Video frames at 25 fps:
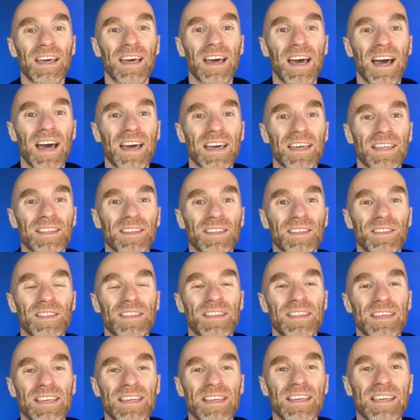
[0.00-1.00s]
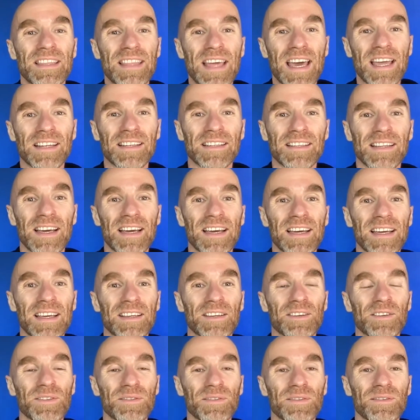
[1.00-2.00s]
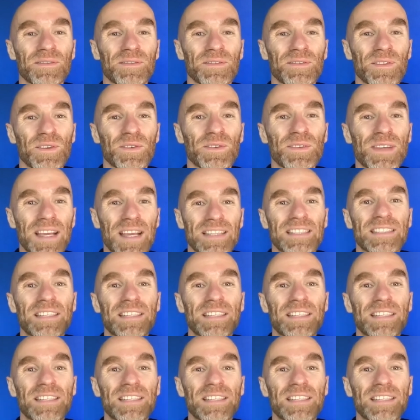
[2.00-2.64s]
your next